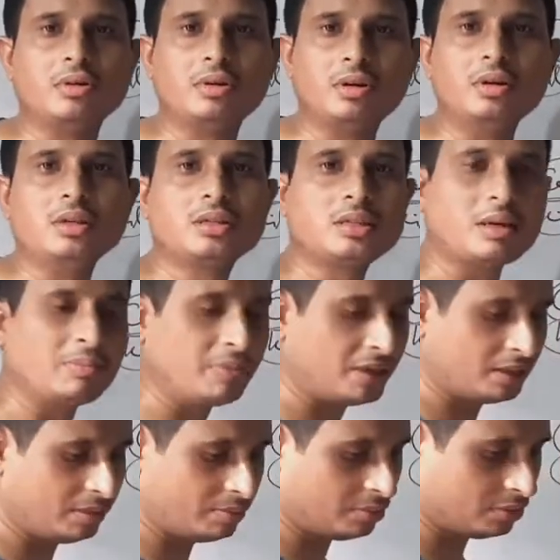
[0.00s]
or
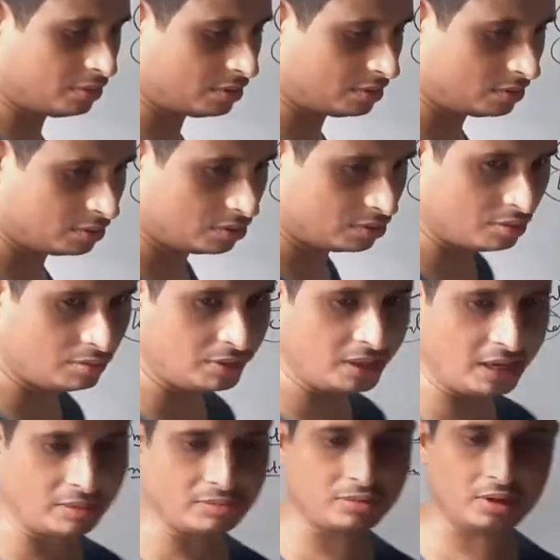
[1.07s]
submultiples. So we
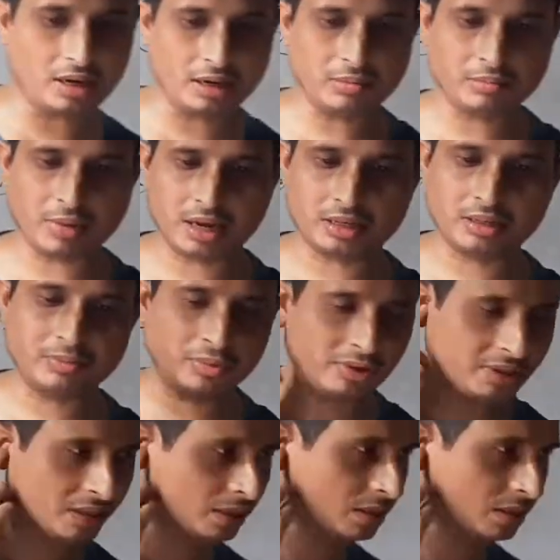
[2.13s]
have to learn multiples and